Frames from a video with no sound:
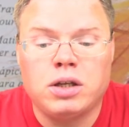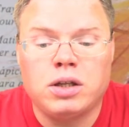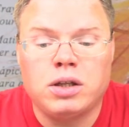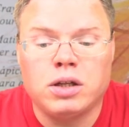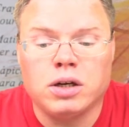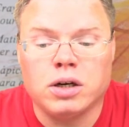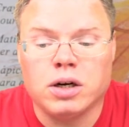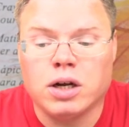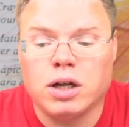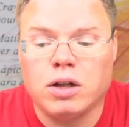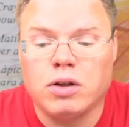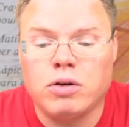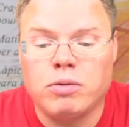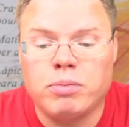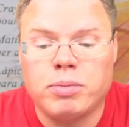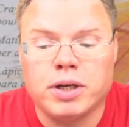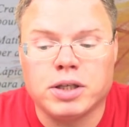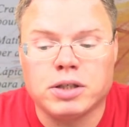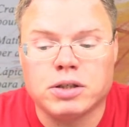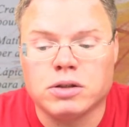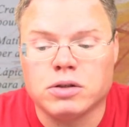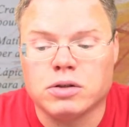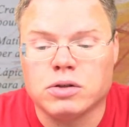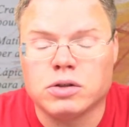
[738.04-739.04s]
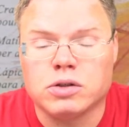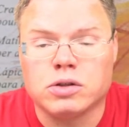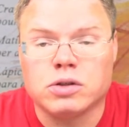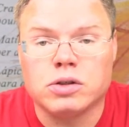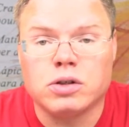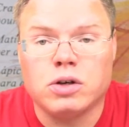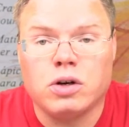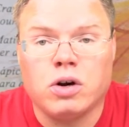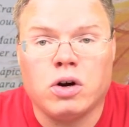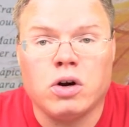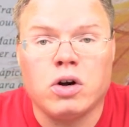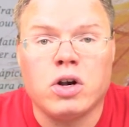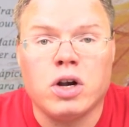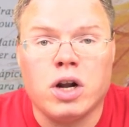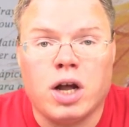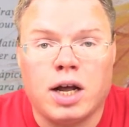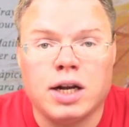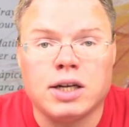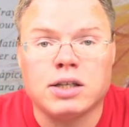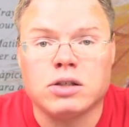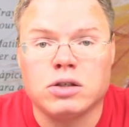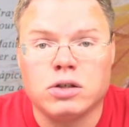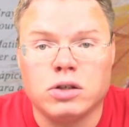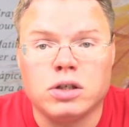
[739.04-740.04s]
Their colored pencils are
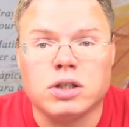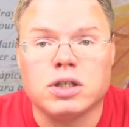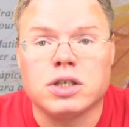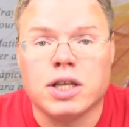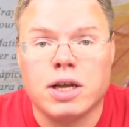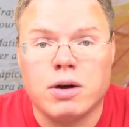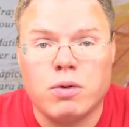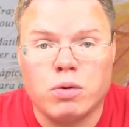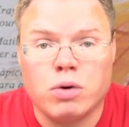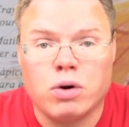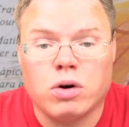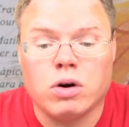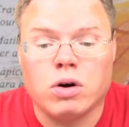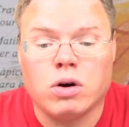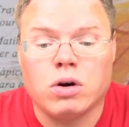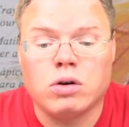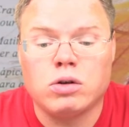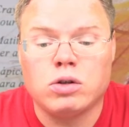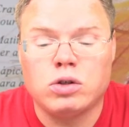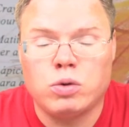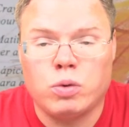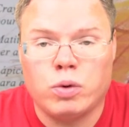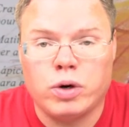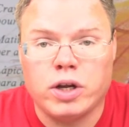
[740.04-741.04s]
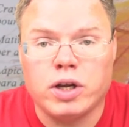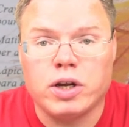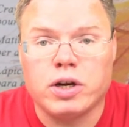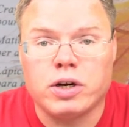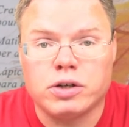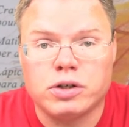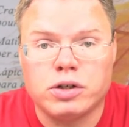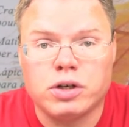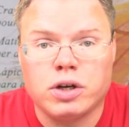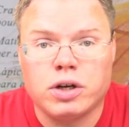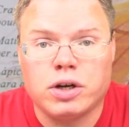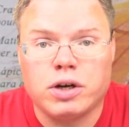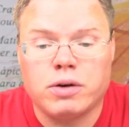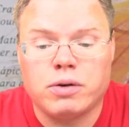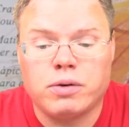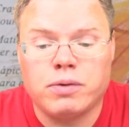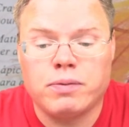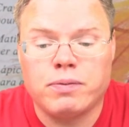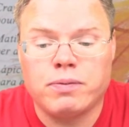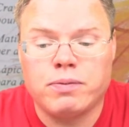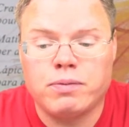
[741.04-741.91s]
not as good as they were 20 years ago.